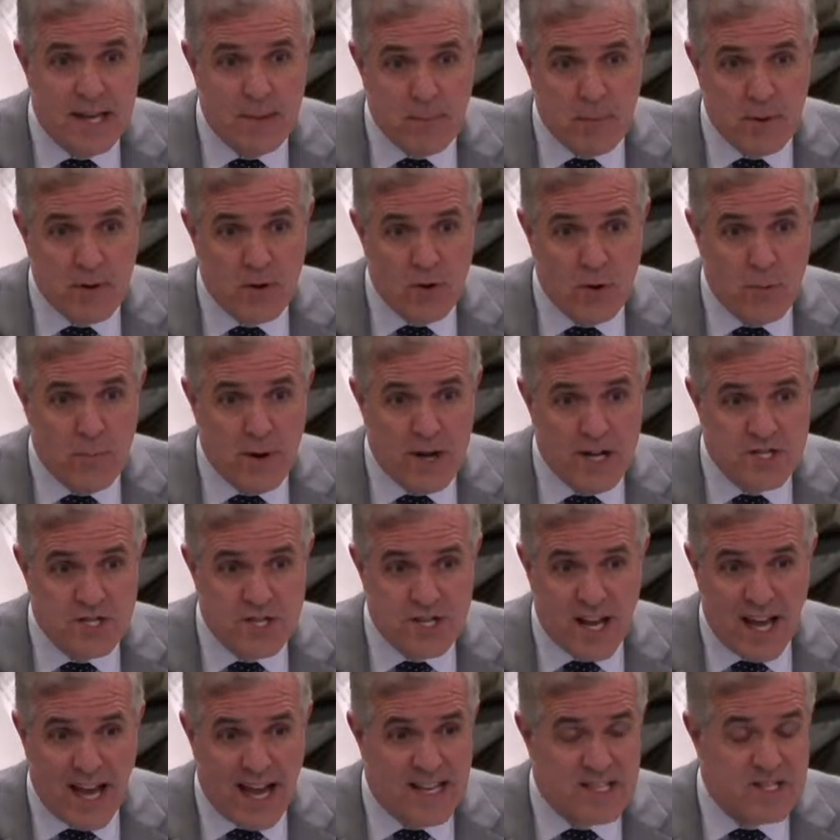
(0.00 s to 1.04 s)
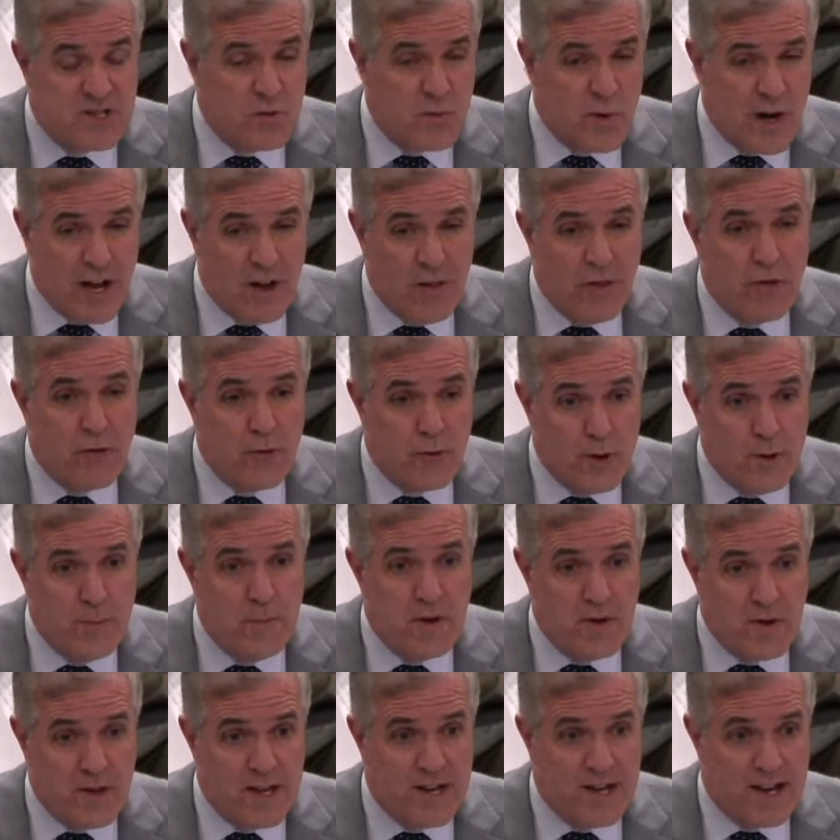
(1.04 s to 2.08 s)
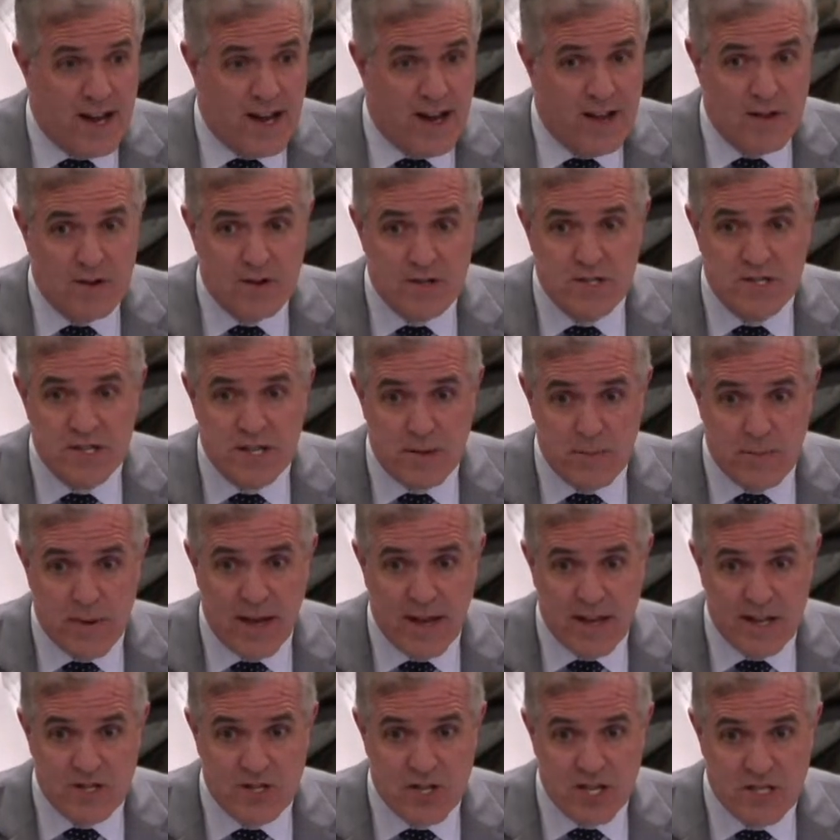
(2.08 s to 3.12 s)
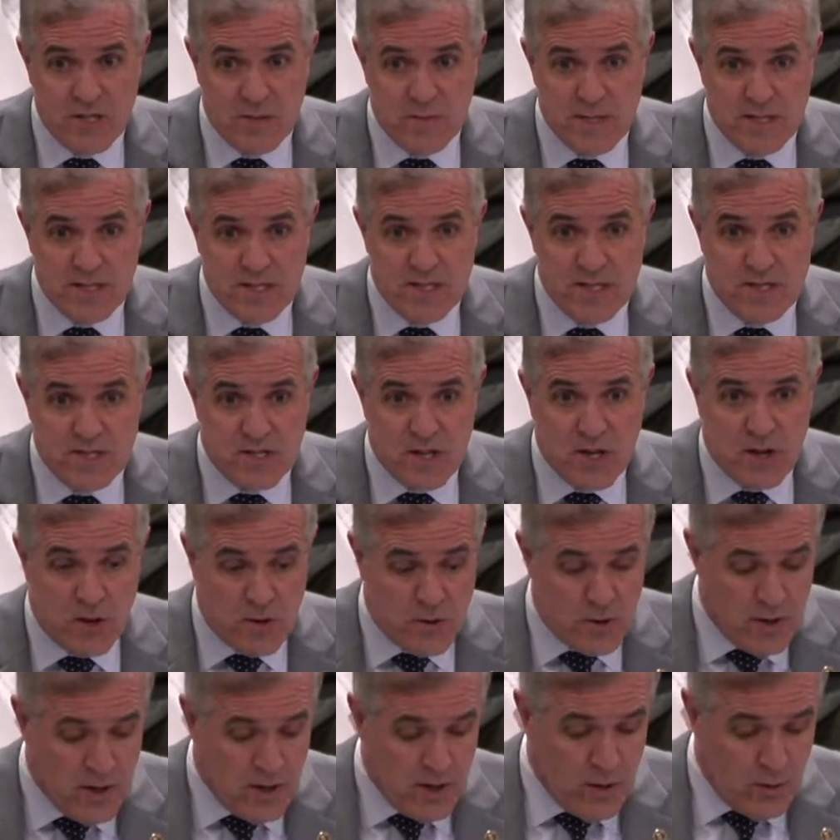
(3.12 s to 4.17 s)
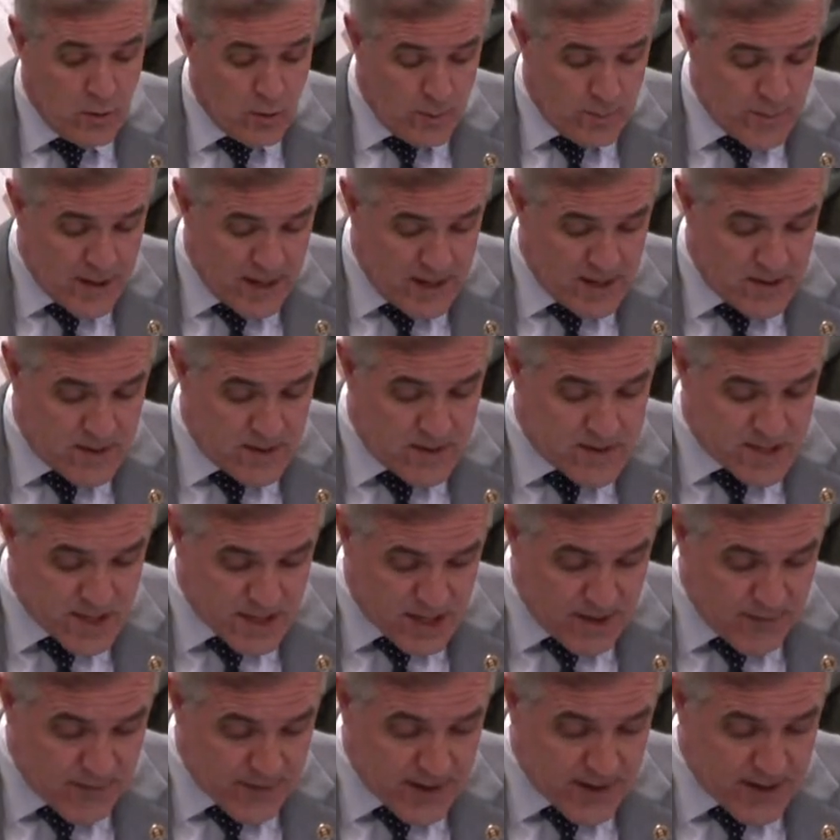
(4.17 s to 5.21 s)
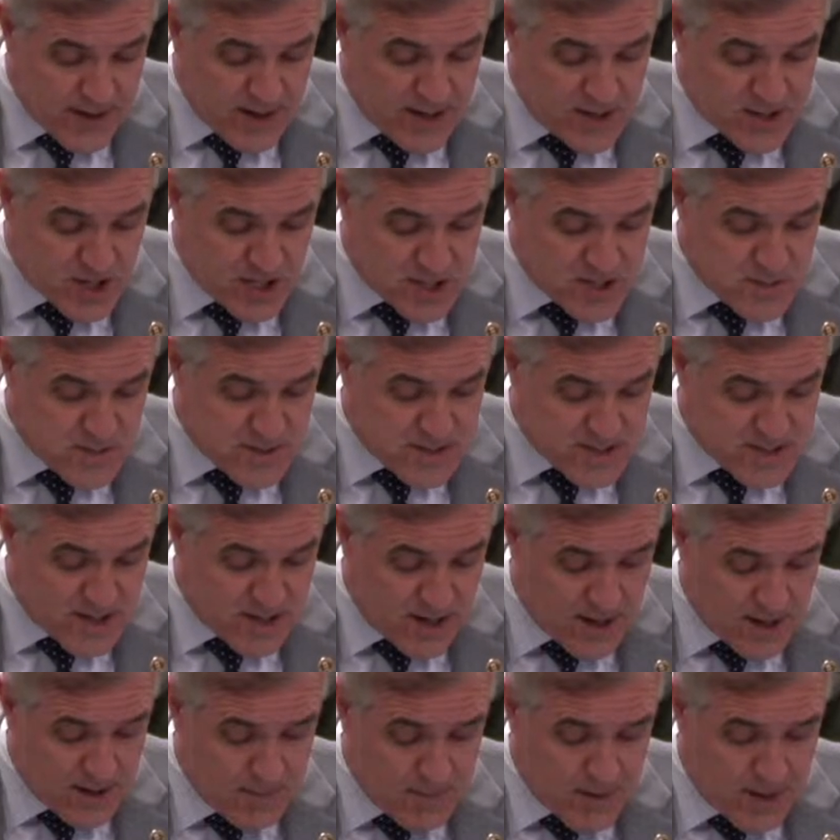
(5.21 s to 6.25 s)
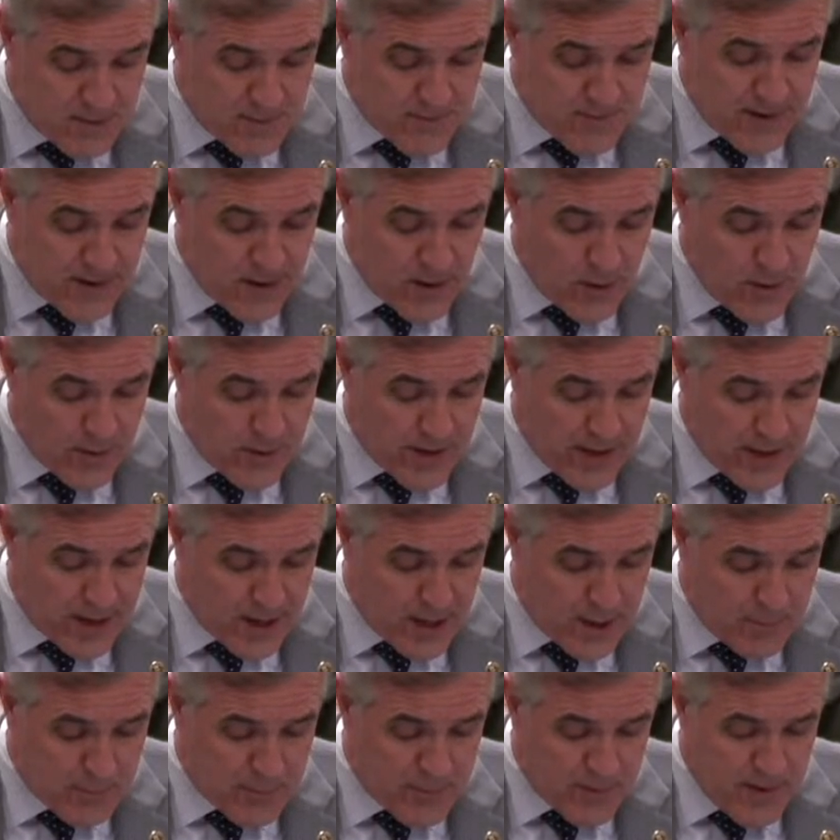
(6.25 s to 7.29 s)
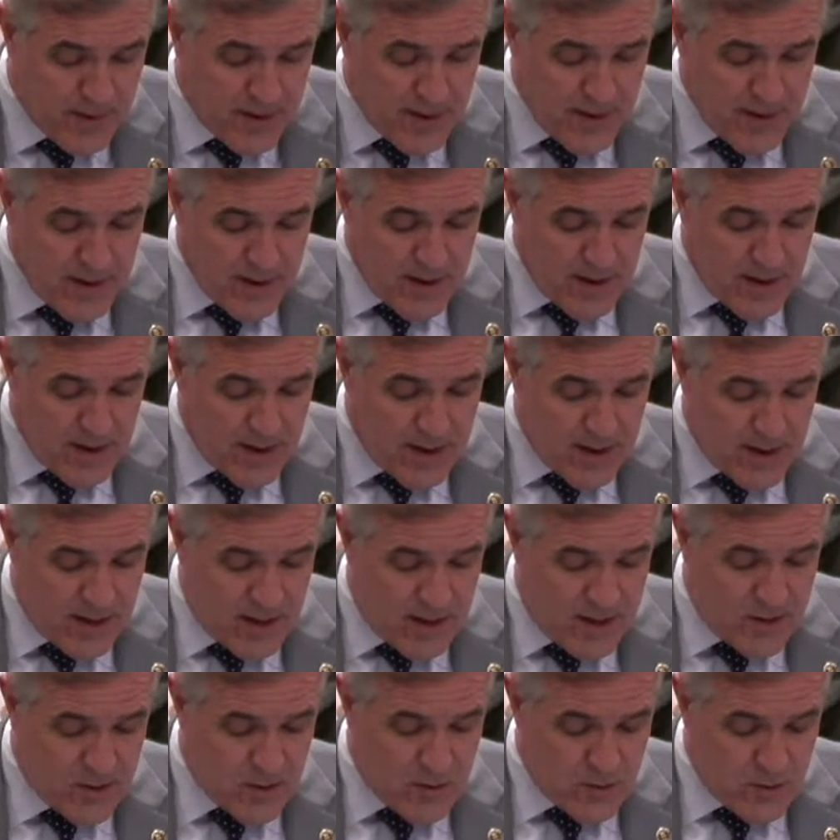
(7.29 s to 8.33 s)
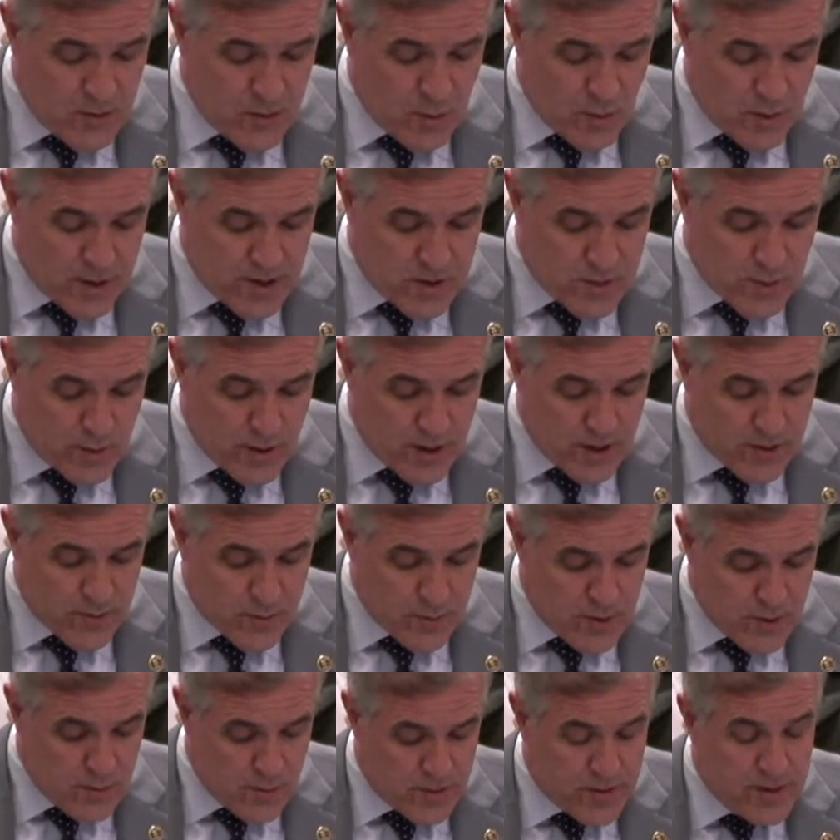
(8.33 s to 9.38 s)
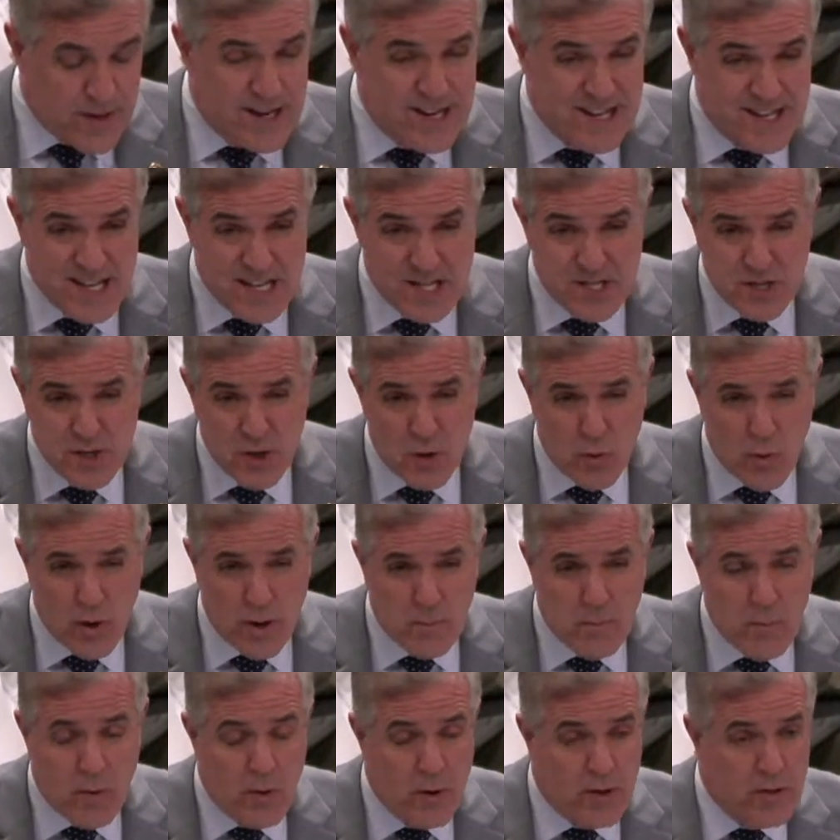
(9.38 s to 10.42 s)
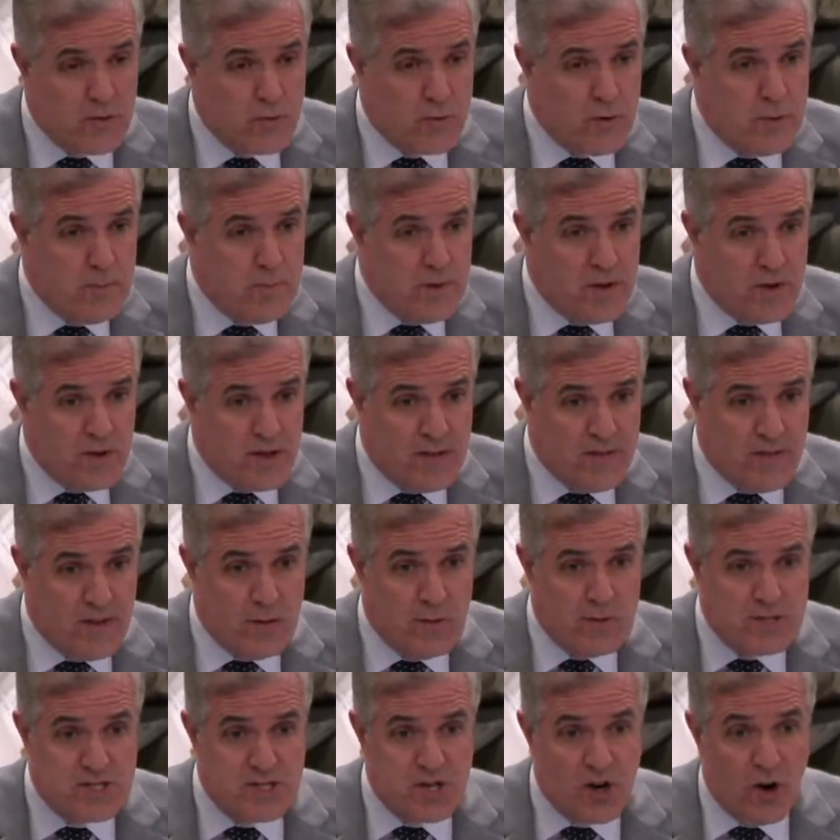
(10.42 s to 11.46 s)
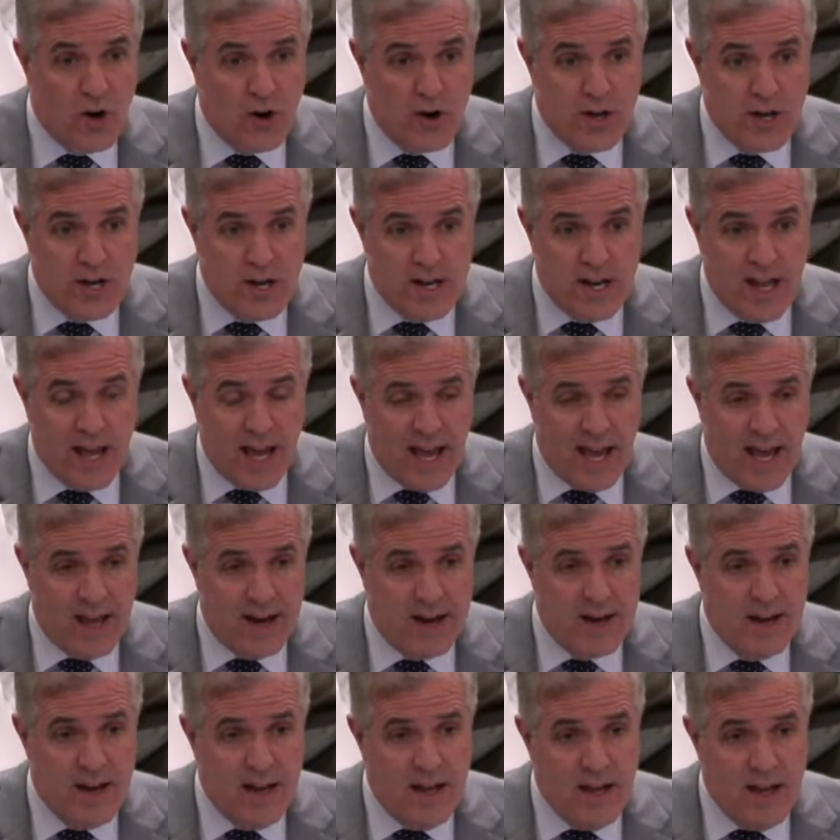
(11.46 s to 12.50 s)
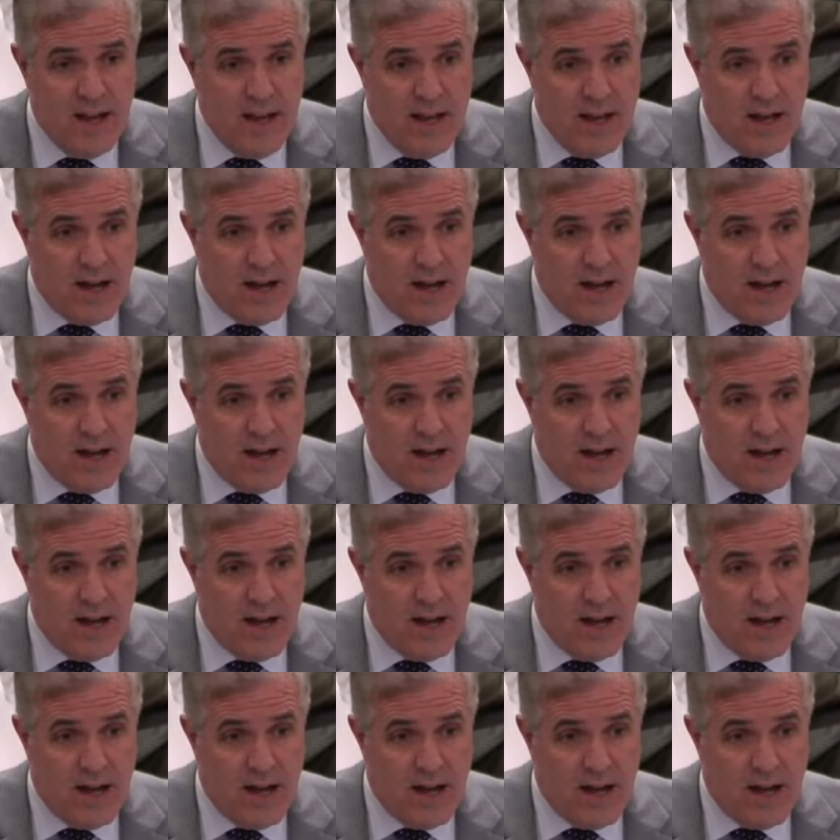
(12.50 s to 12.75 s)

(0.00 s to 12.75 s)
a typical budget has around $3 million in pay adjustments. So we made significant adjustments there and followed that up in 2023 with an additional $1.3 million that was targeted at